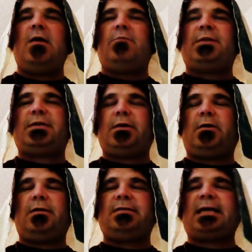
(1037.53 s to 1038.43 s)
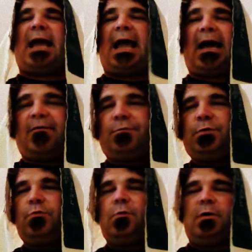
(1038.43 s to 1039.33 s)
but the goat is
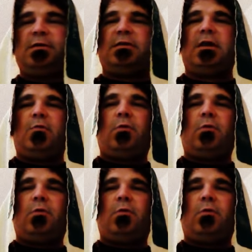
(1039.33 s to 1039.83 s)
afterwards